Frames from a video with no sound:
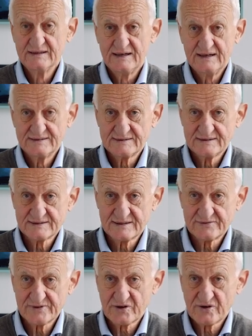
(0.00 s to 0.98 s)
and these
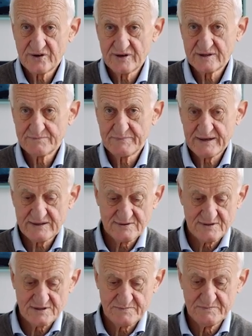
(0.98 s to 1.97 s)
are recurrent
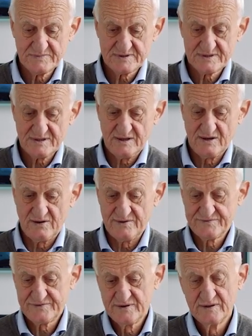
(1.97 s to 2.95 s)
paroxysms
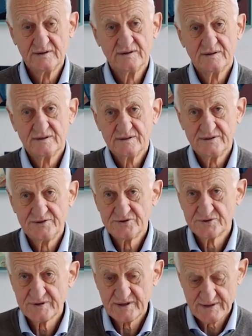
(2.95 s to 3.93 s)
of
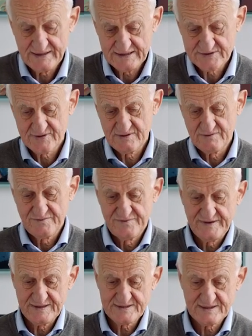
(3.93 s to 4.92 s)
unilateral
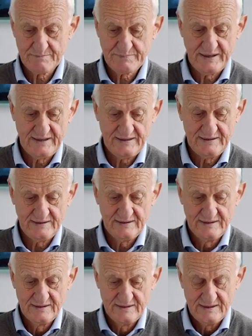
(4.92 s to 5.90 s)
facial pain
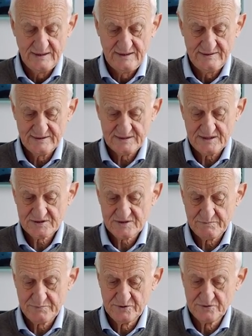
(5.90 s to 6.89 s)
in the
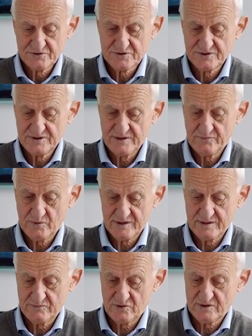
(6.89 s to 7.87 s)
distribution of one
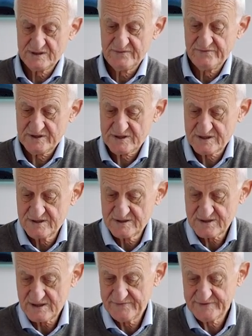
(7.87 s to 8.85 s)
or more
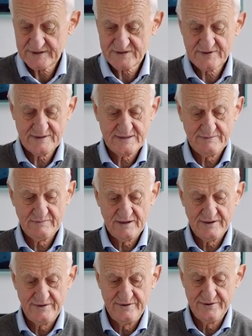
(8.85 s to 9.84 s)
divisions of the
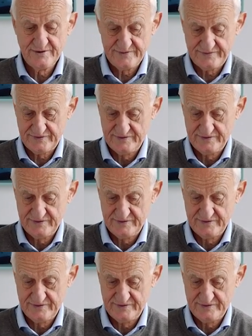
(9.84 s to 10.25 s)
trigeminal nerve,